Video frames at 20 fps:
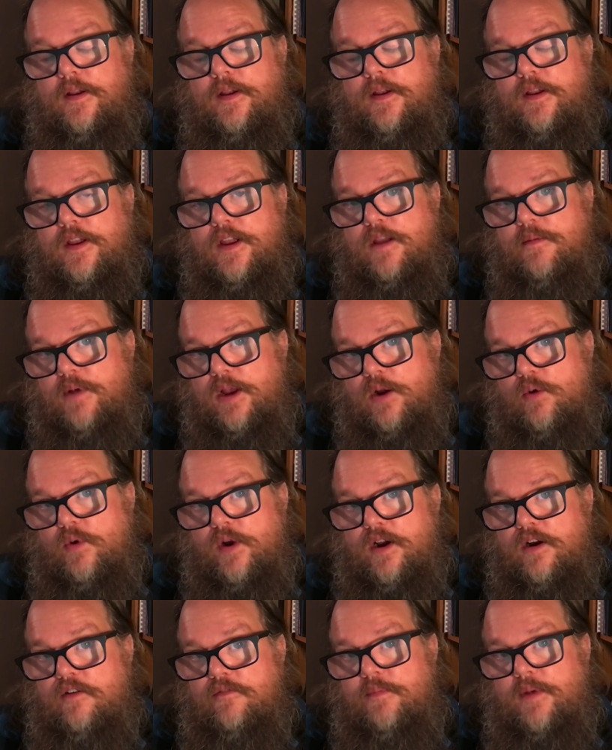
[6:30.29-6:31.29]
Am I
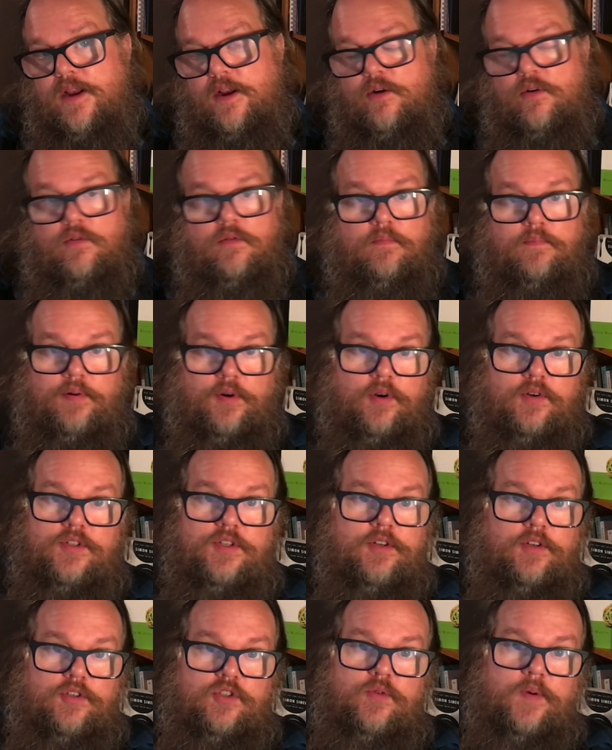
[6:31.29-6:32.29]
aware of my own
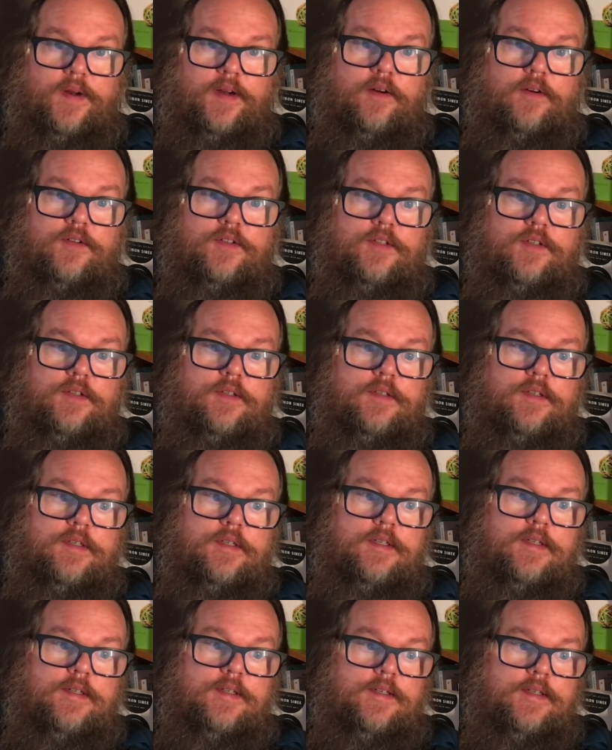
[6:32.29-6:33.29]
personal triggers?
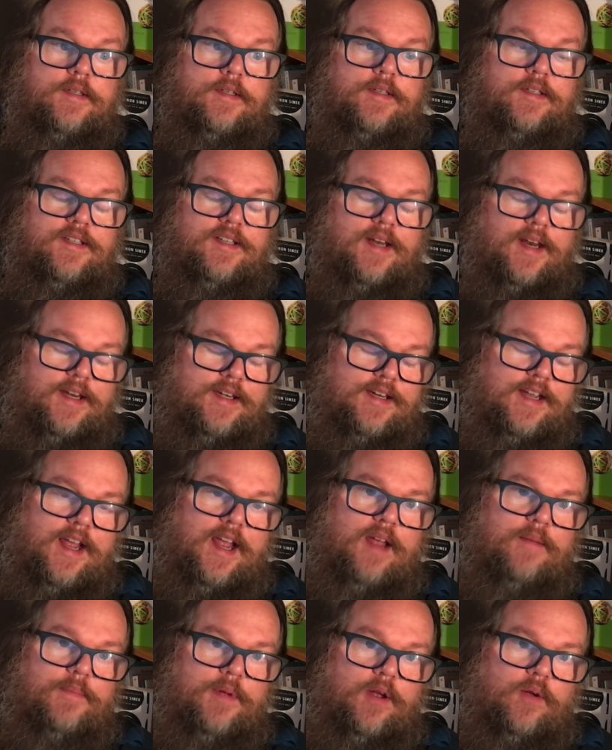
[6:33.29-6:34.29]
Did I
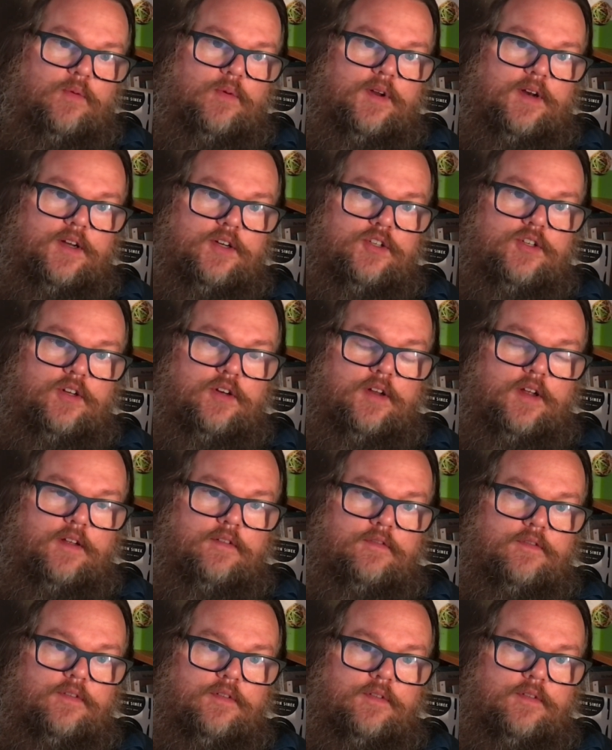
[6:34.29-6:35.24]
tap out when I should have?